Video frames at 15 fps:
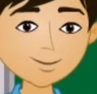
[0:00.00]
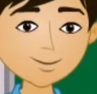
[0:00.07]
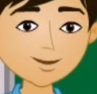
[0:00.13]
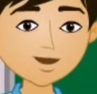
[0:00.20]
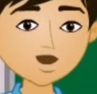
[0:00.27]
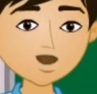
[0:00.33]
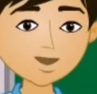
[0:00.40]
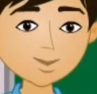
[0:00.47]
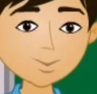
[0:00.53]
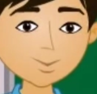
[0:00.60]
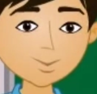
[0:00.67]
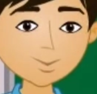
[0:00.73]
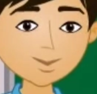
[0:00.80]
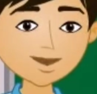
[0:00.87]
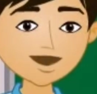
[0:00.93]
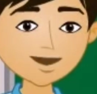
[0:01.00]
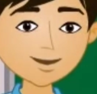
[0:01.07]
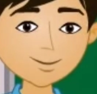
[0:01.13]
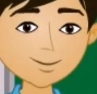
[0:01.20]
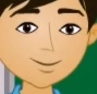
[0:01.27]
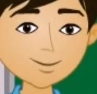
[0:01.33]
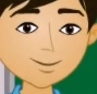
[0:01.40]
2
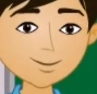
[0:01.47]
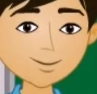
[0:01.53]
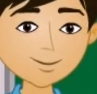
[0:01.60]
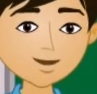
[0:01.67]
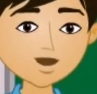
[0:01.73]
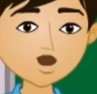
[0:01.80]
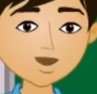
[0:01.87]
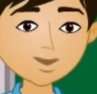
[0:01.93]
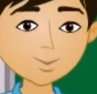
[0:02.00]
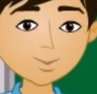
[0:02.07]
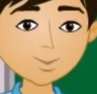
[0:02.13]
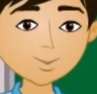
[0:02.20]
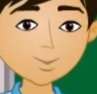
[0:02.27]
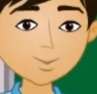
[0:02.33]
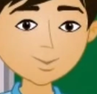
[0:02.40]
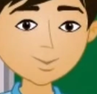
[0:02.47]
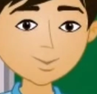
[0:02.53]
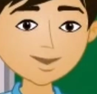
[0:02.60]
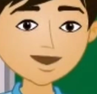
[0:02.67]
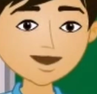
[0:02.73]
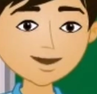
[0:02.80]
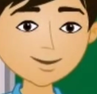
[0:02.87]
into pi
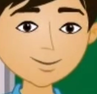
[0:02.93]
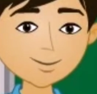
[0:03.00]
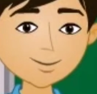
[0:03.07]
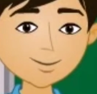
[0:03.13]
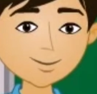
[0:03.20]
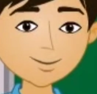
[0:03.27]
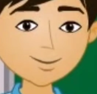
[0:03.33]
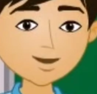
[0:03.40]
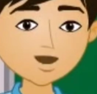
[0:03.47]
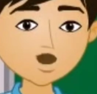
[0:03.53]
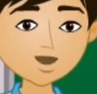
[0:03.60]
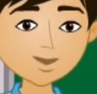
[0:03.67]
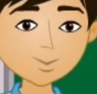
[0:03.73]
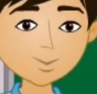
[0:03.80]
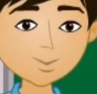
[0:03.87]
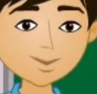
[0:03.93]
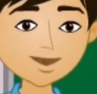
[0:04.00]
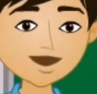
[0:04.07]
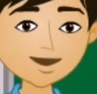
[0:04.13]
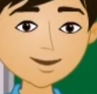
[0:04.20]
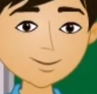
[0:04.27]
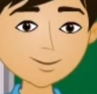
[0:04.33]
into r
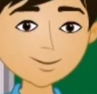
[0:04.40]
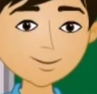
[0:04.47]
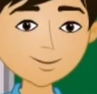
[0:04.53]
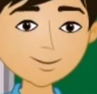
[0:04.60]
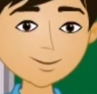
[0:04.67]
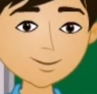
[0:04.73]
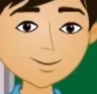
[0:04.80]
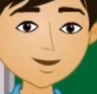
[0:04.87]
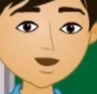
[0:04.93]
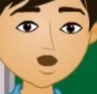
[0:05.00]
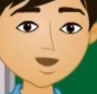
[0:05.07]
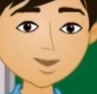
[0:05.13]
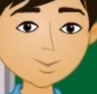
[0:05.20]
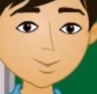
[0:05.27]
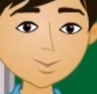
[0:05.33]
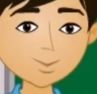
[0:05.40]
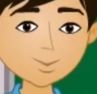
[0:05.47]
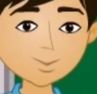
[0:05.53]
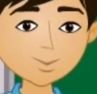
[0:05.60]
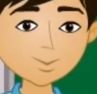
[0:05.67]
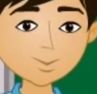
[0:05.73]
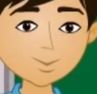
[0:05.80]
square plus
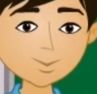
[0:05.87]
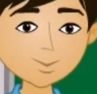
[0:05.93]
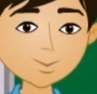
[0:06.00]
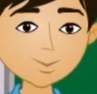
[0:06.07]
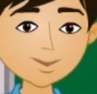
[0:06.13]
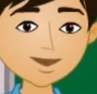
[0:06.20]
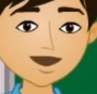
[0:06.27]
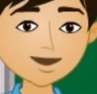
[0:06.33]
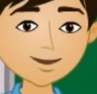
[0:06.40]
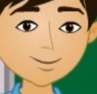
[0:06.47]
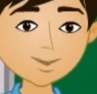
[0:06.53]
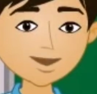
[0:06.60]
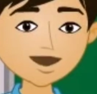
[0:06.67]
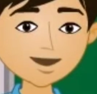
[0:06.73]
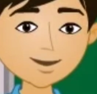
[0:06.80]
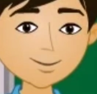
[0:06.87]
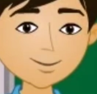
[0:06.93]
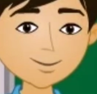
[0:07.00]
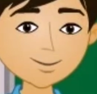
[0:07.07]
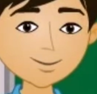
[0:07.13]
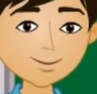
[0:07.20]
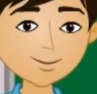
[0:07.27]
2
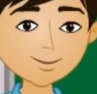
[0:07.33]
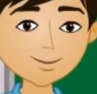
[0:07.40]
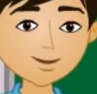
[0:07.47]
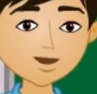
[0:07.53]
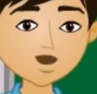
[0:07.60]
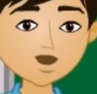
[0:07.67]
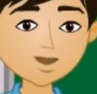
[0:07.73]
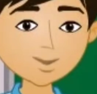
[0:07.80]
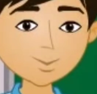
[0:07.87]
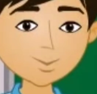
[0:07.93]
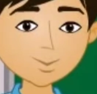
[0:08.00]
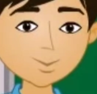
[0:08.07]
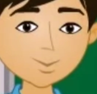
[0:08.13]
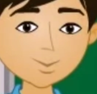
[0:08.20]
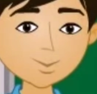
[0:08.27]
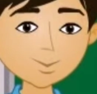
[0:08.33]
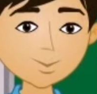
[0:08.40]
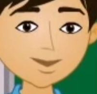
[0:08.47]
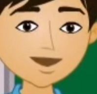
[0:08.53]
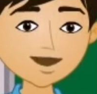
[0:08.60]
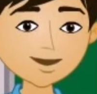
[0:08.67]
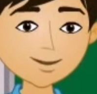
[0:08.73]
into pi
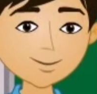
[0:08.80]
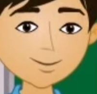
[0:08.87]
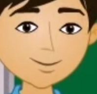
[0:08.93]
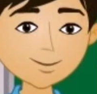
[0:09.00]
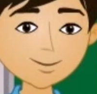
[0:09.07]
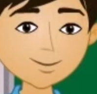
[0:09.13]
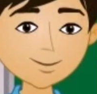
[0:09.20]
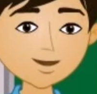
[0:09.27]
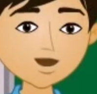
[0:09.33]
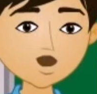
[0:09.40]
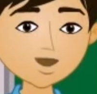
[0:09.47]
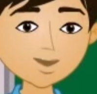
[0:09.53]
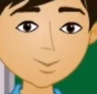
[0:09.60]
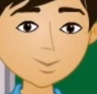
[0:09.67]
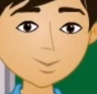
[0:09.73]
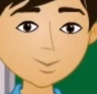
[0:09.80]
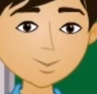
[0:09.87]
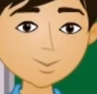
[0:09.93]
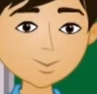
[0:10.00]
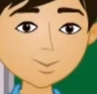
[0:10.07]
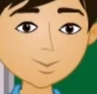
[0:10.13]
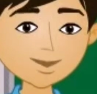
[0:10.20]
into r
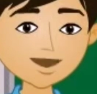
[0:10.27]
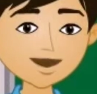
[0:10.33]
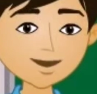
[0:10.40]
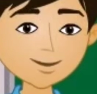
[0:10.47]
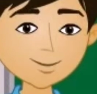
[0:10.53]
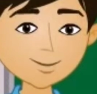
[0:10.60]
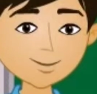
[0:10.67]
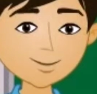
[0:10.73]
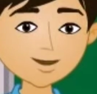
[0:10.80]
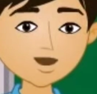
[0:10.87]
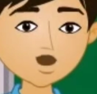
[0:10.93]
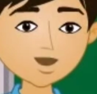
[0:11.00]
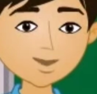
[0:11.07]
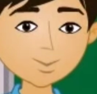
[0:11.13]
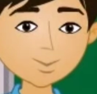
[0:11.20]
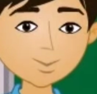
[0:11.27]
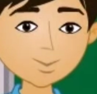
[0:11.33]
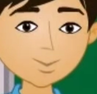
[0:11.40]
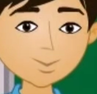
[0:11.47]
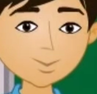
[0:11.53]
into h.